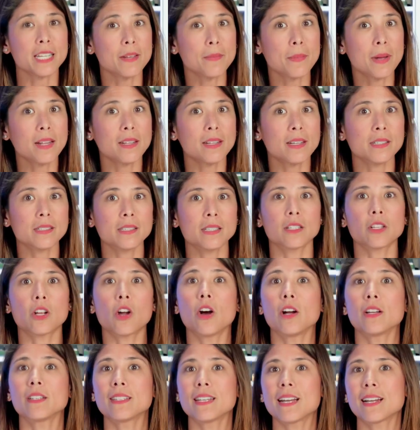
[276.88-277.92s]
email us at
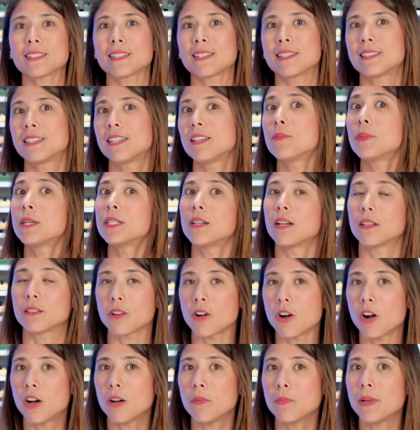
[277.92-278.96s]

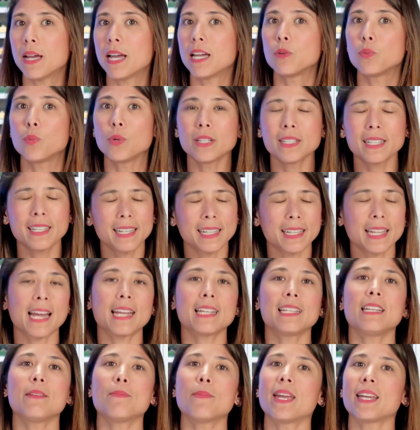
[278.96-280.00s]
contact@digma.com and we'll
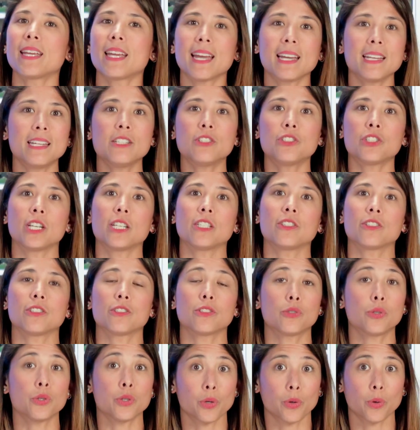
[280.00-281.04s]
gladly make any
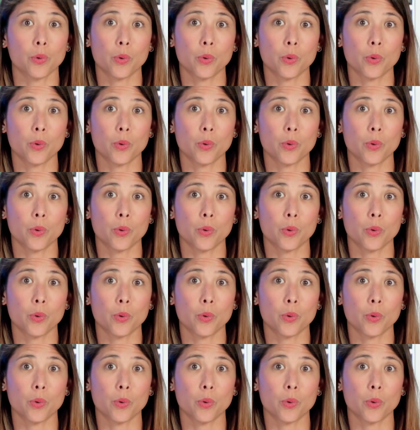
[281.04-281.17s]
changes to your